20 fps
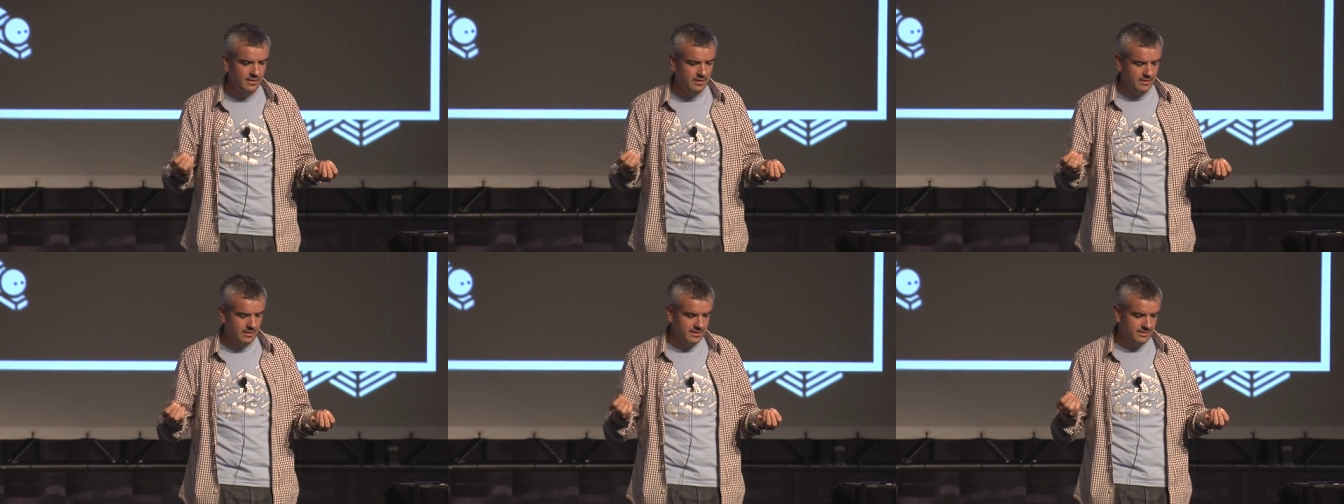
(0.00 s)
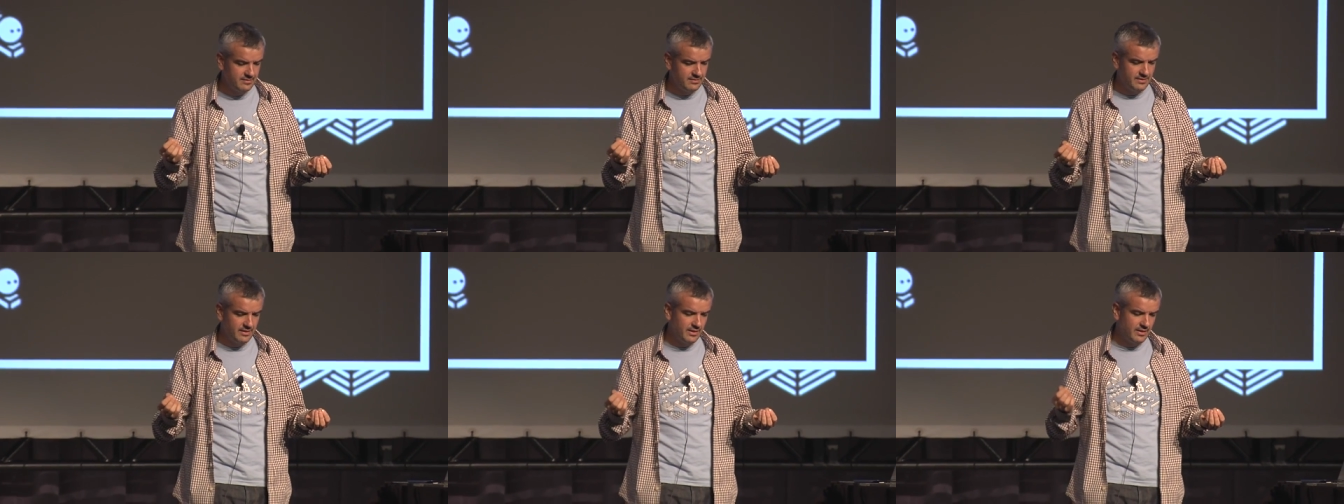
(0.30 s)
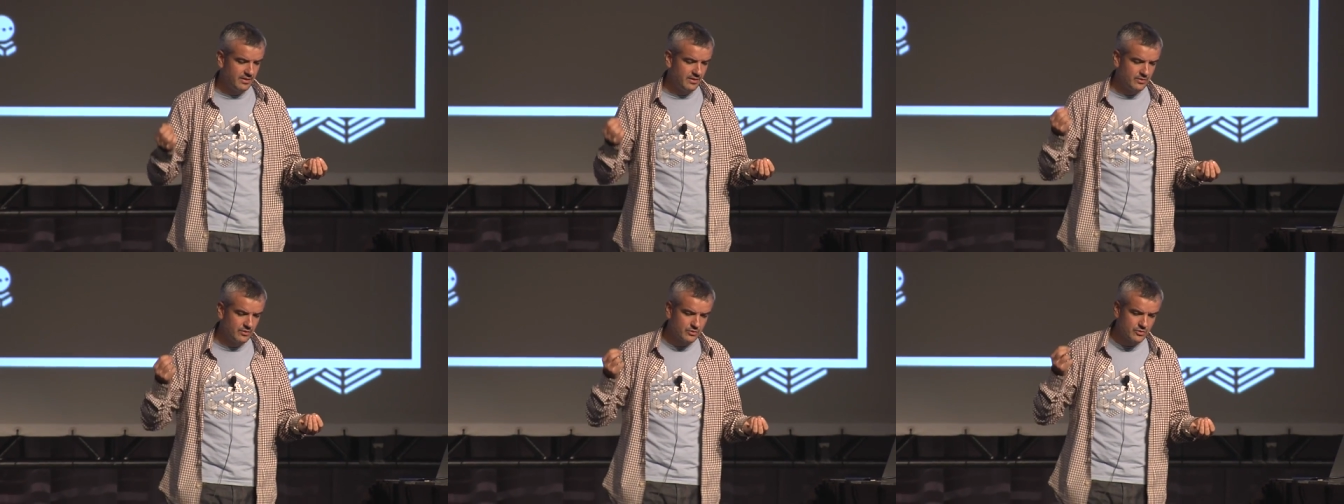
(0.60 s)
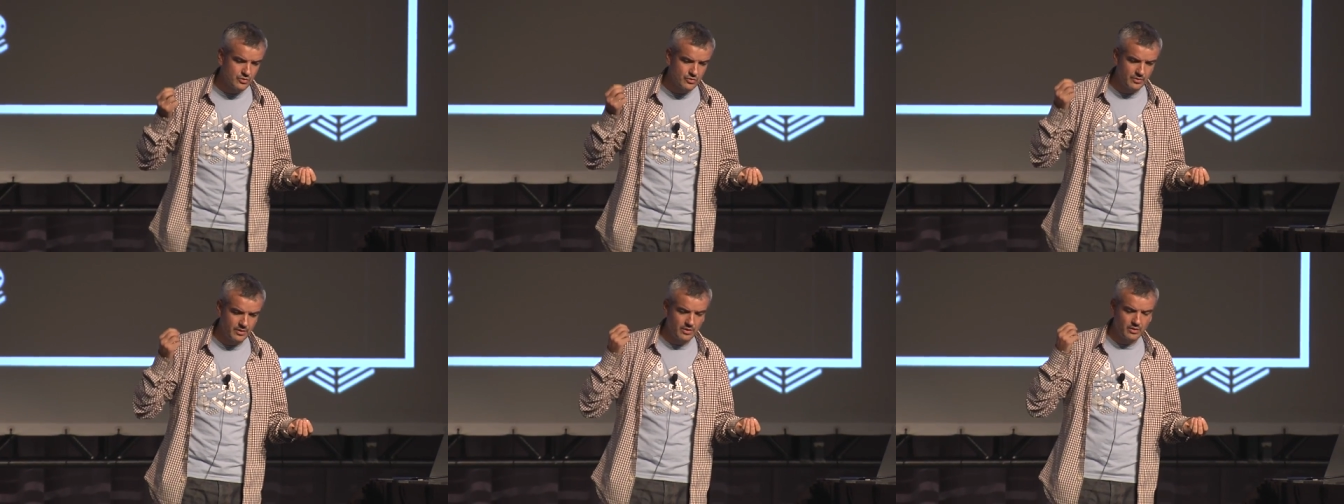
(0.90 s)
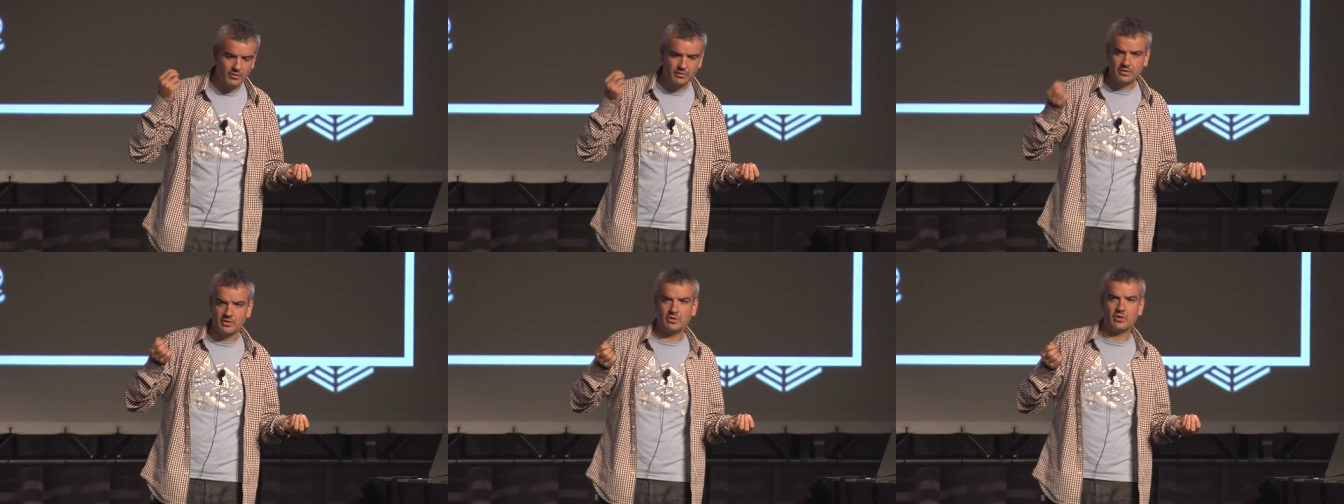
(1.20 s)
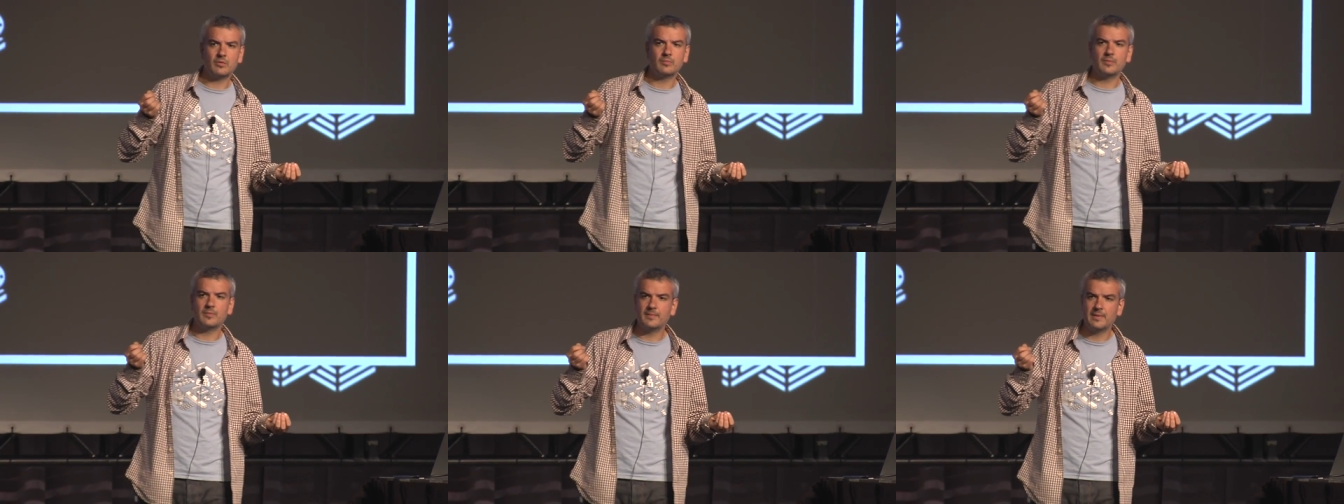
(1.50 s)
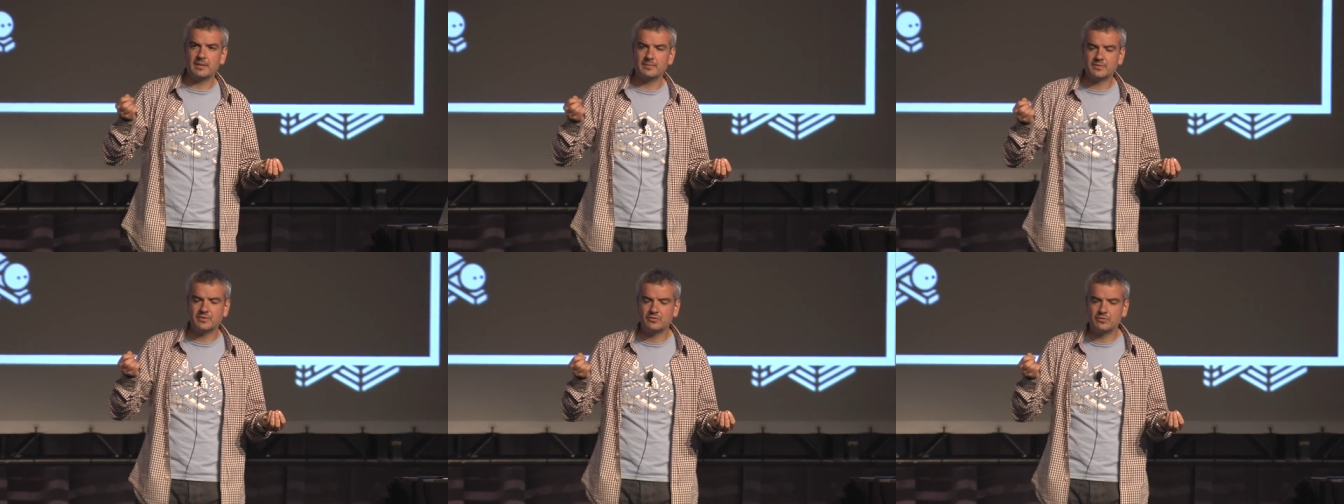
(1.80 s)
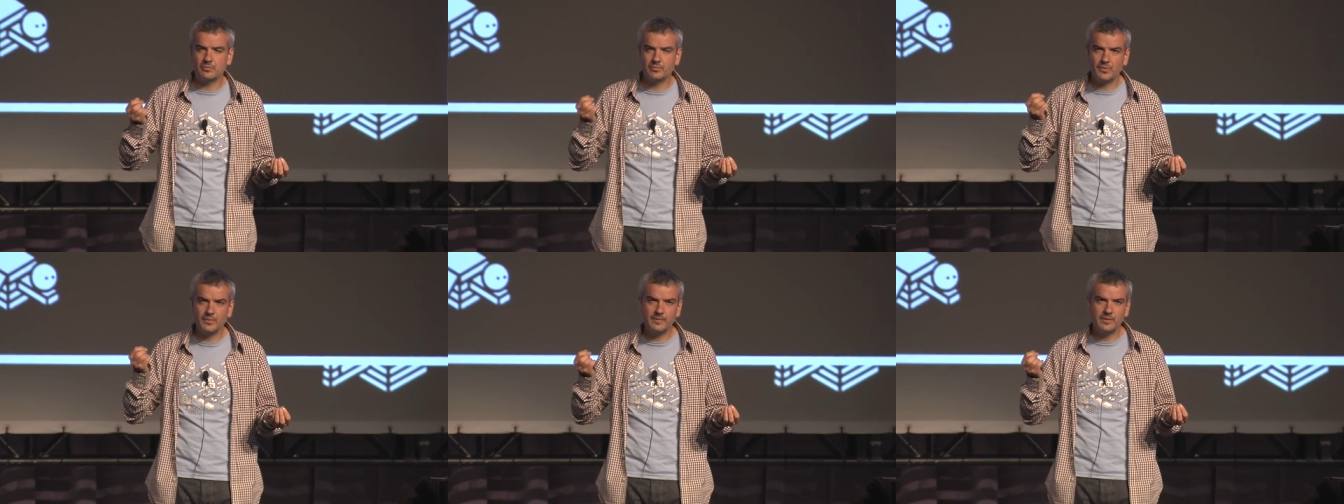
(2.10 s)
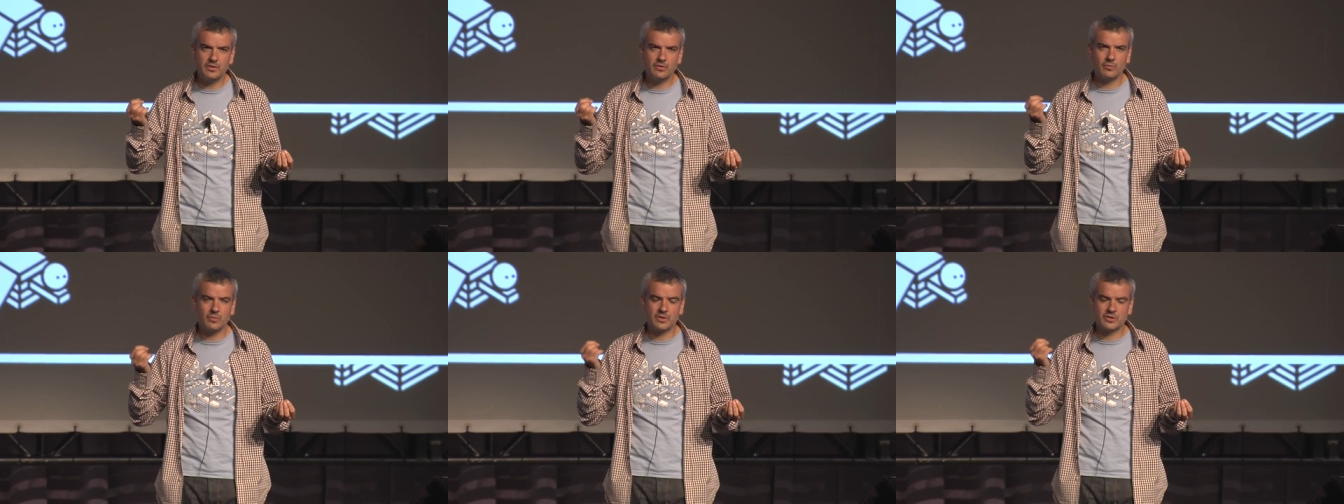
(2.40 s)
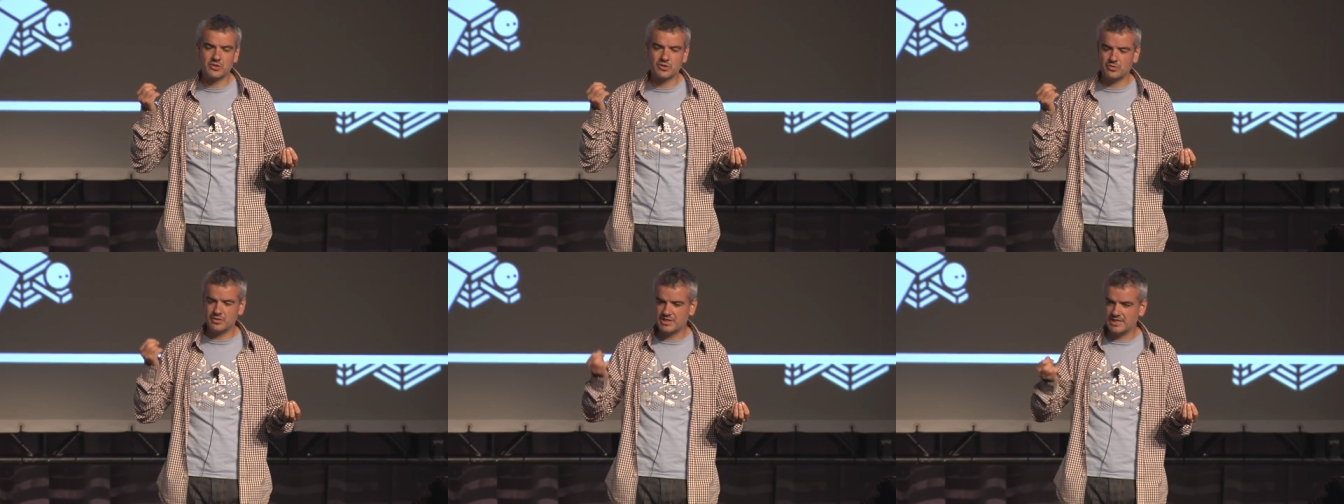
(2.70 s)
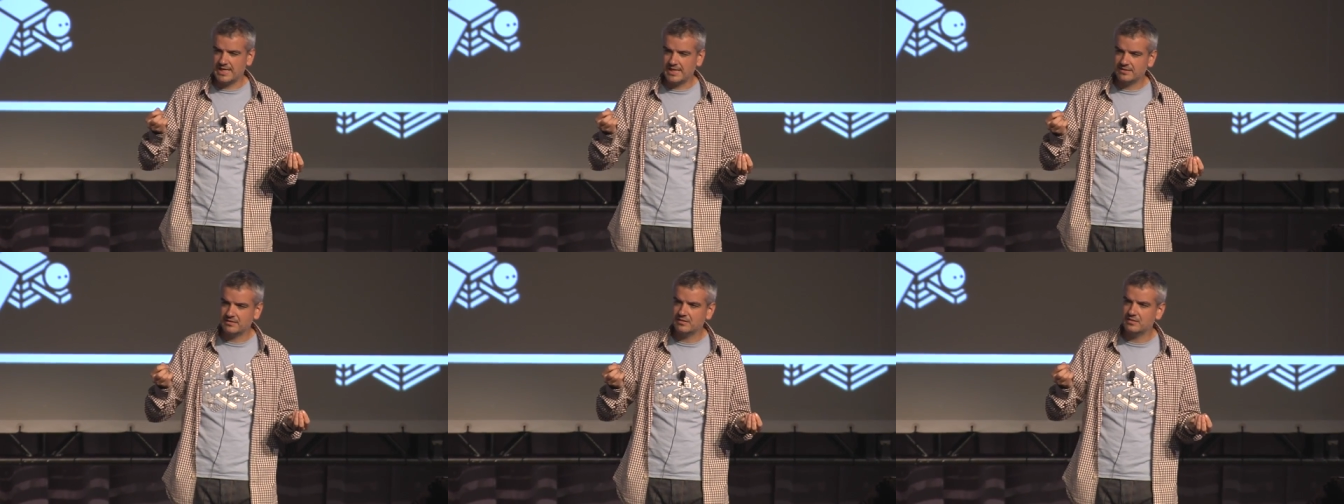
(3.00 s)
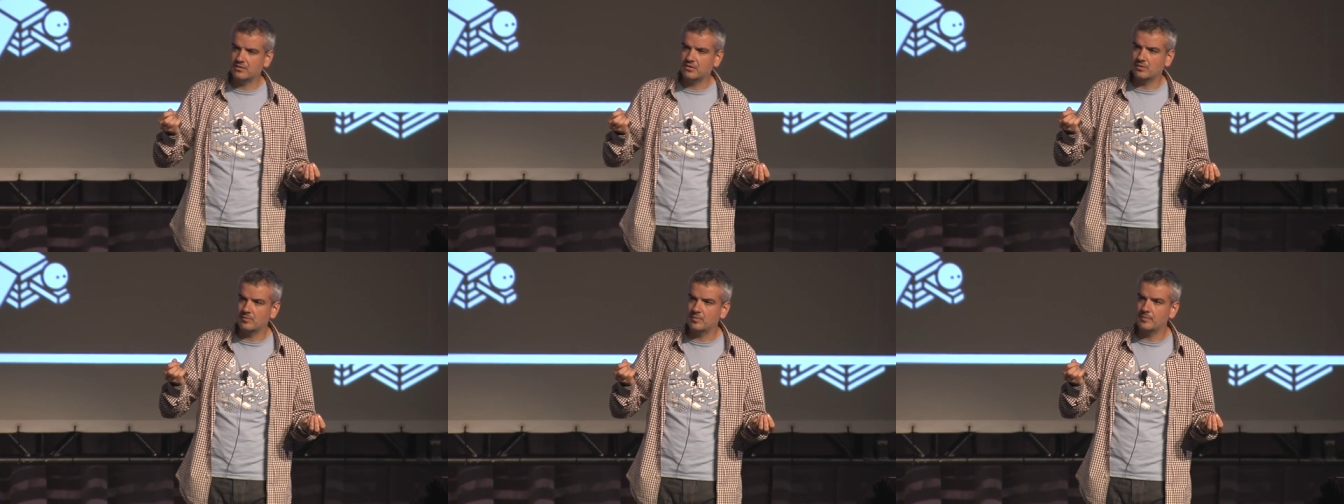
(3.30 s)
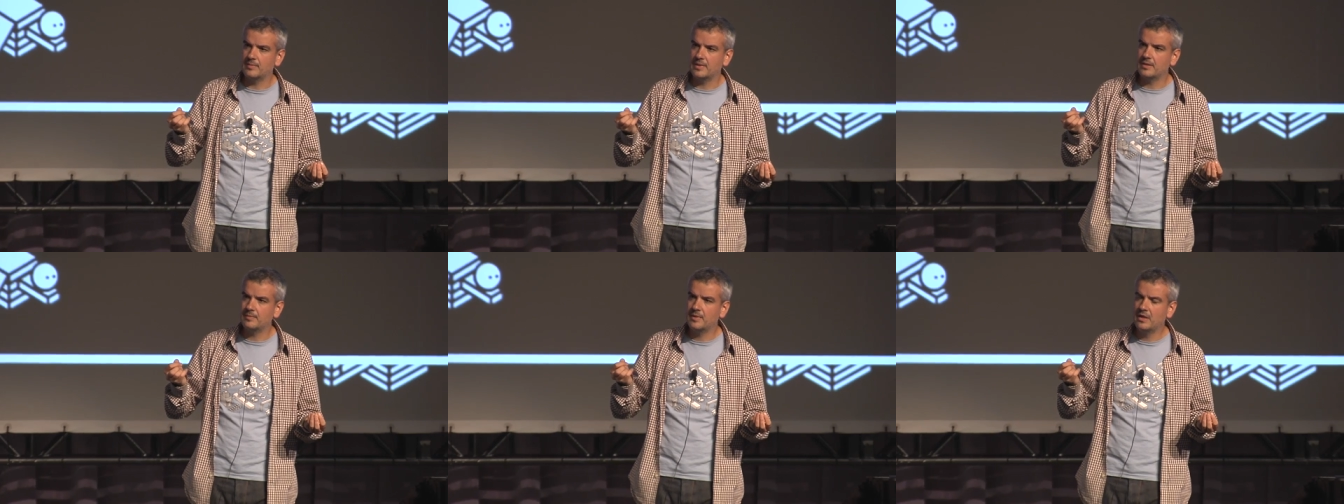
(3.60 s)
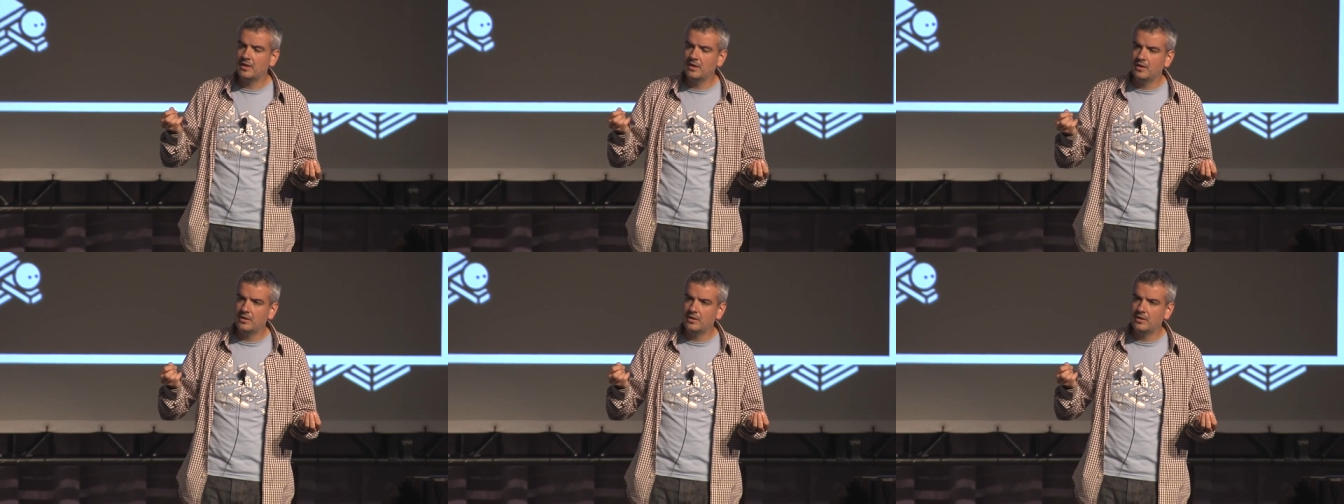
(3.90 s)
Let's say that you're showing all the normal maps. You probably don't want to show just the normal map.